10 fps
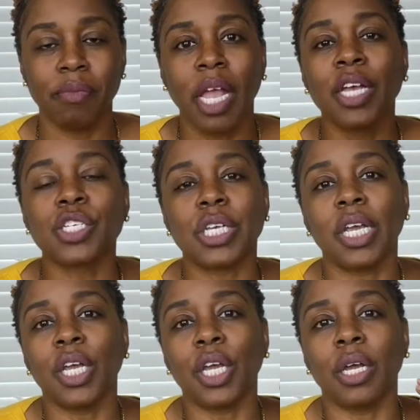
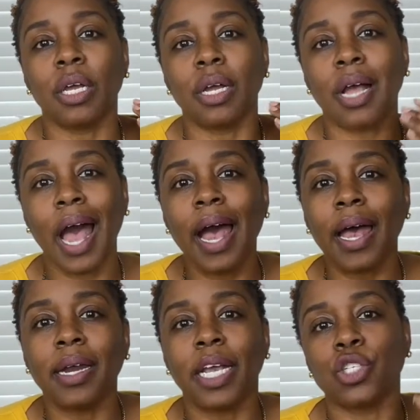See,
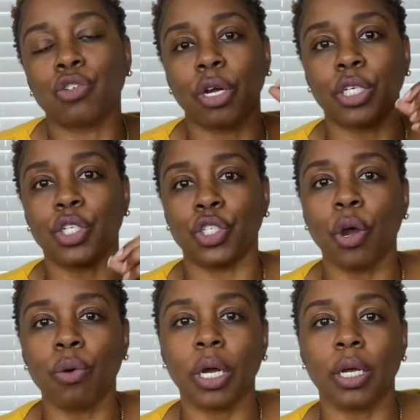God instructed
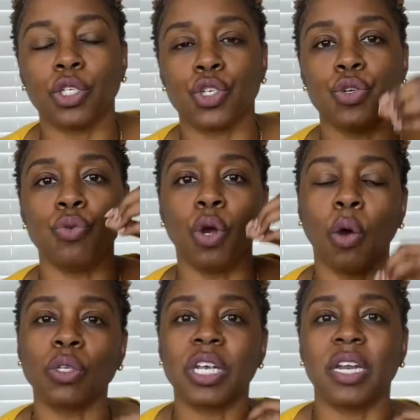Jonah to go
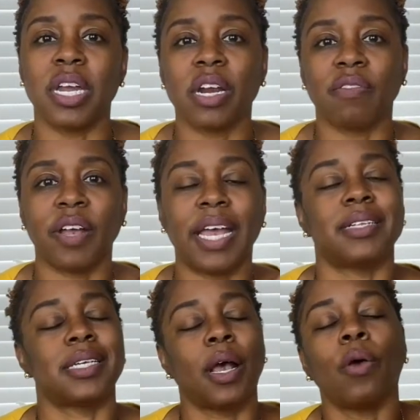to Nineveh and
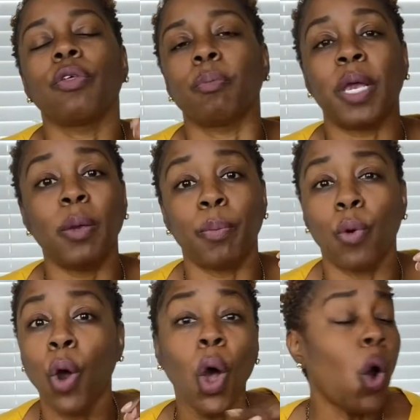tell the people
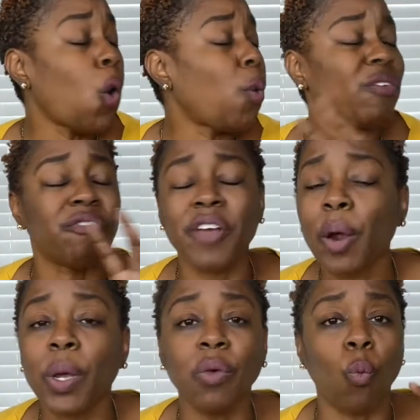who were
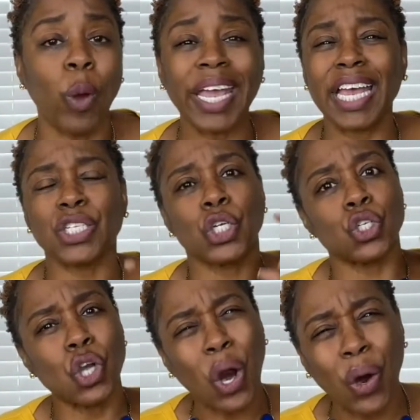very wicked to
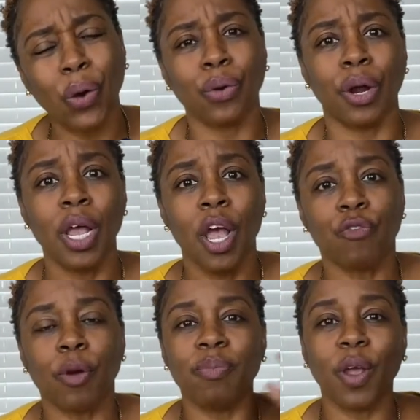turn
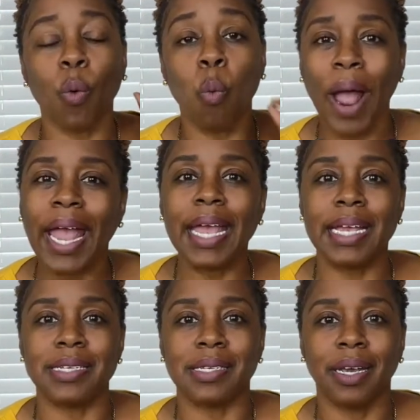from their
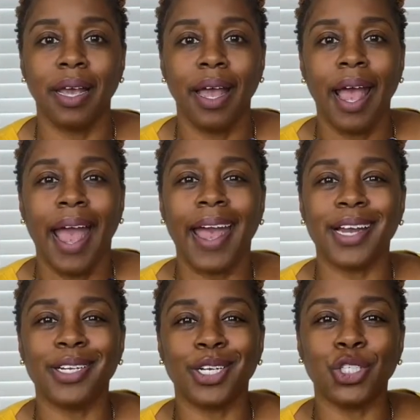ways.
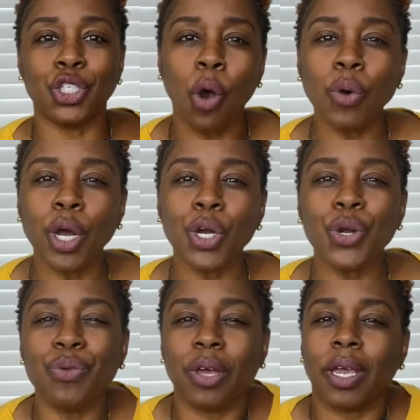And Jonah
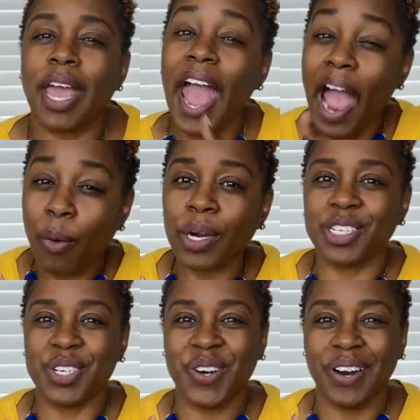knew the
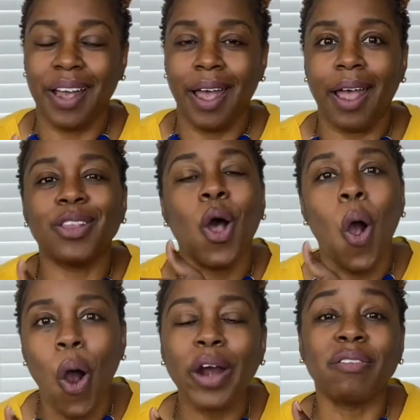character and the
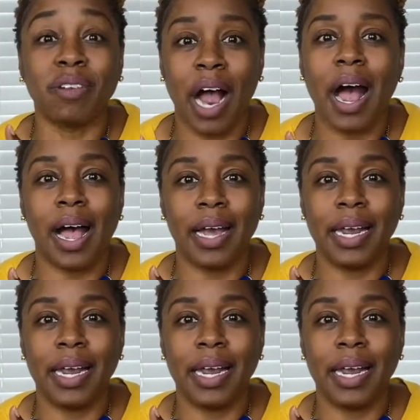heart of God.